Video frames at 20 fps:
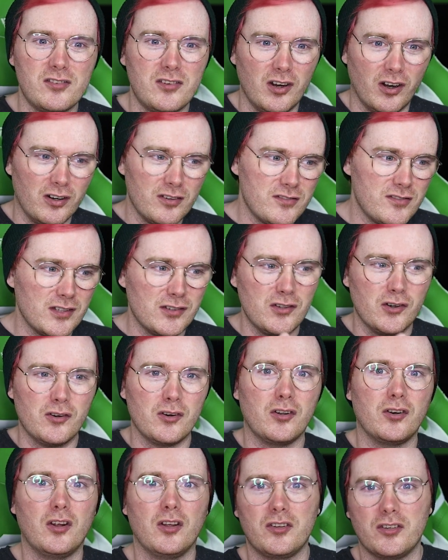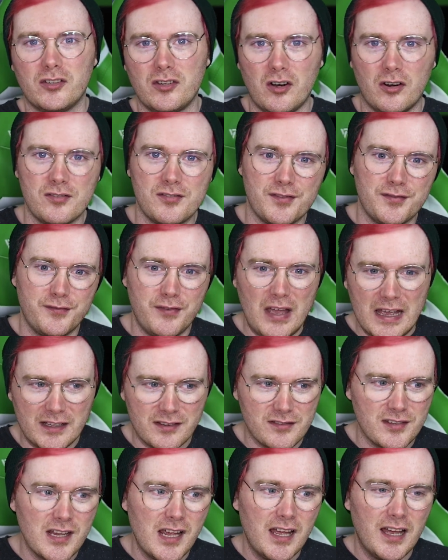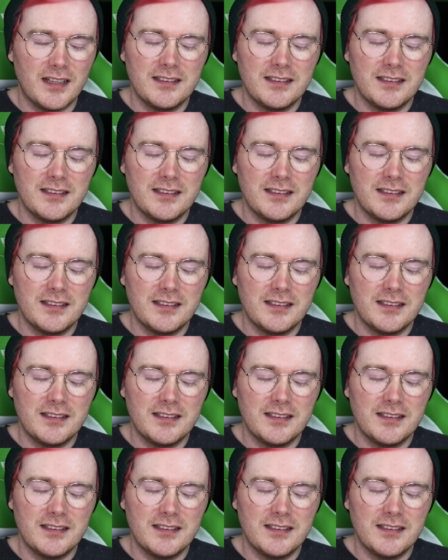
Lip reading: that turn on other cards' effects, and